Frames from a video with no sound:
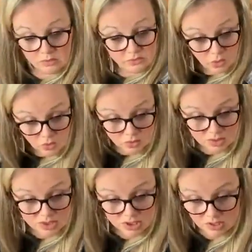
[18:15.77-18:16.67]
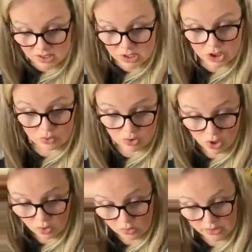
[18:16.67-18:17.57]
florals to this, you
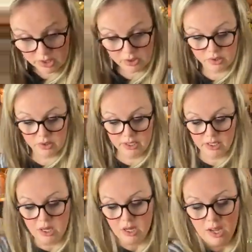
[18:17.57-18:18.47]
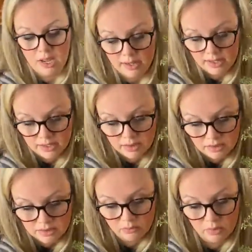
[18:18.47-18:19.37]
totally could.
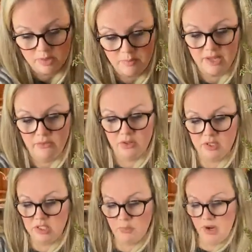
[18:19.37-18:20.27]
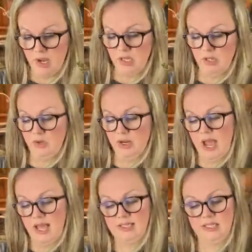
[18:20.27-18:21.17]
Really big for the spring, you could
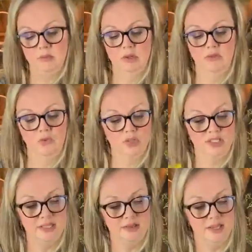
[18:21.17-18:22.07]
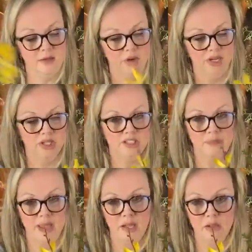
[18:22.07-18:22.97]
add some little forsythia branches and
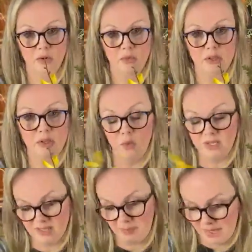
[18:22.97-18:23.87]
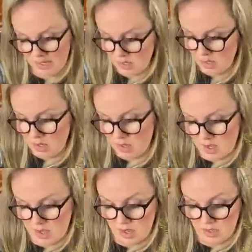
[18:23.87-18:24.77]
make it look really wispy.
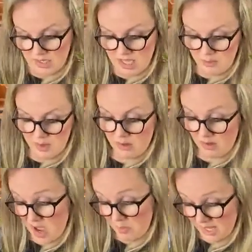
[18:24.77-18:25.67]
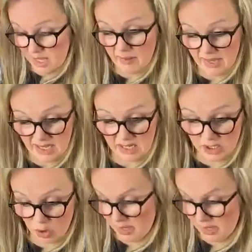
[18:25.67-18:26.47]
I'm keeping it a little